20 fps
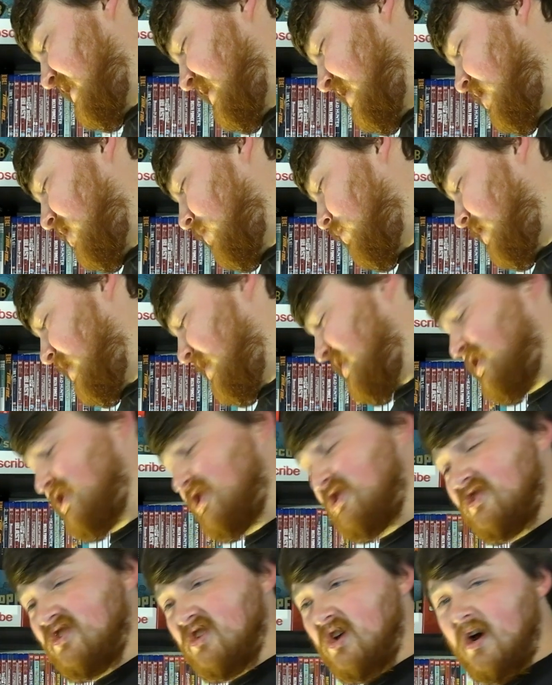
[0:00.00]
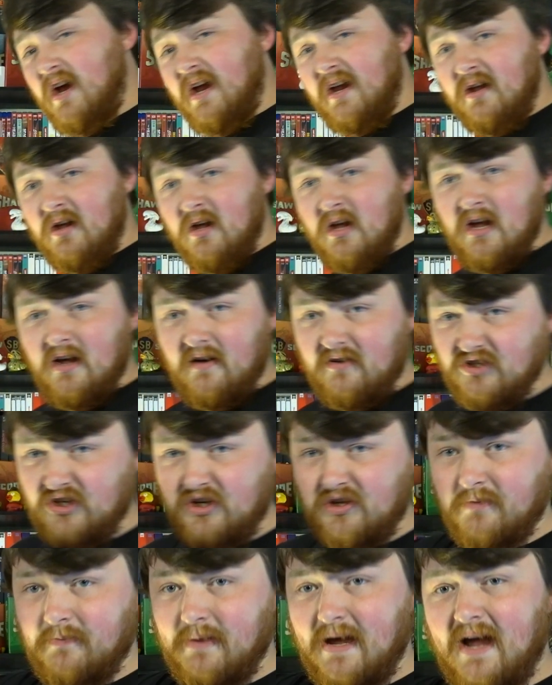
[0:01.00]
the artwork and the design. I'll show
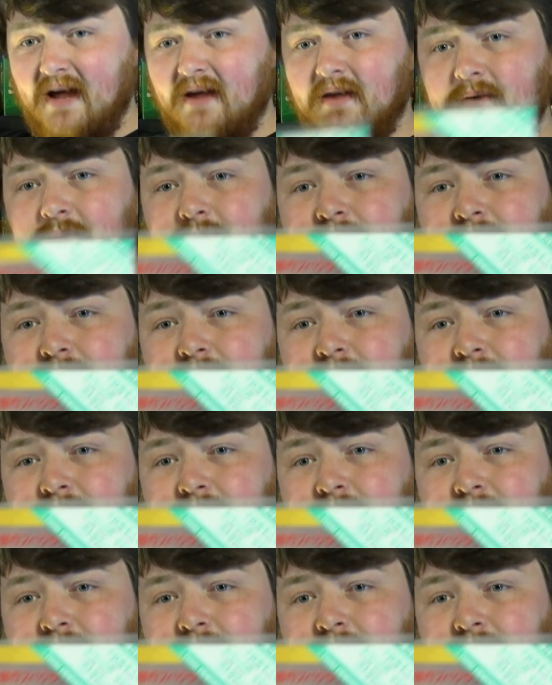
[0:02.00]
you the back.